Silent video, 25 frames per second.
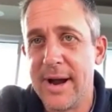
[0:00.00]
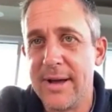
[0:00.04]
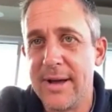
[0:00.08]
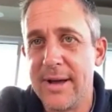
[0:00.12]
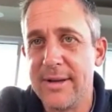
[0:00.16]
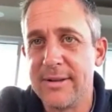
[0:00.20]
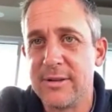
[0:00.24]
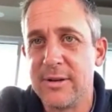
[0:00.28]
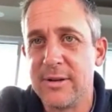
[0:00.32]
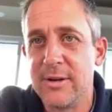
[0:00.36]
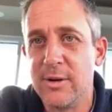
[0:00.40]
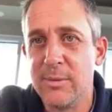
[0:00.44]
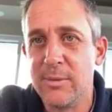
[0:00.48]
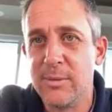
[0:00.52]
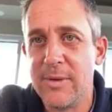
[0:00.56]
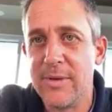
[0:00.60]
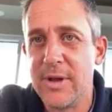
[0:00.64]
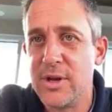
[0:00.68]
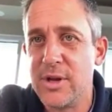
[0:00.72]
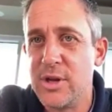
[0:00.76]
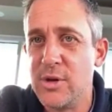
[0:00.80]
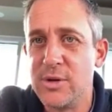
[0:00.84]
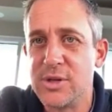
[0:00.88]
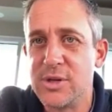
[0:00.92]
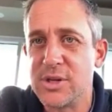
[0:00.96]
I assume, and
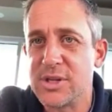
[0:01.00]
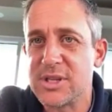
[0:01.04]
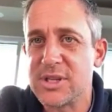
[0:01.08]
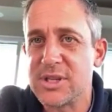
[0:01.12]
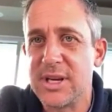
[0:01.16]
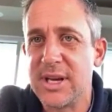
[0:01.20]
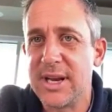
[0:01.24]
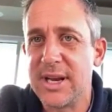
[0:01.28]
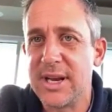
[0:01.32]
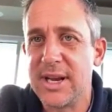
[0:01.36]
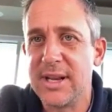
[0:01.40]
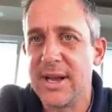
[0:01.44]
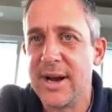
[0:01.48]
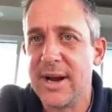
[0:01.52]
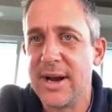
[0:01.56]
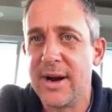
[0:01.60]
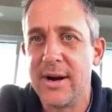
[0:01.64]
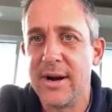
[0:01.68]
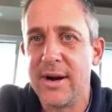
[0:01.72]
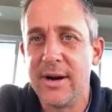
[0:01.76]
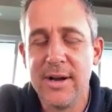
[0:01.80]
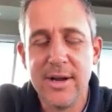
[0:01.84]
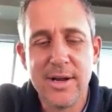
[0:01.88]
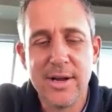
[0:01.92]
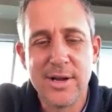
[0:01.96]
then you just get in
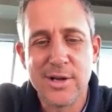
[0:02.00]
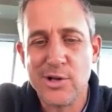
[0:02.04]
there.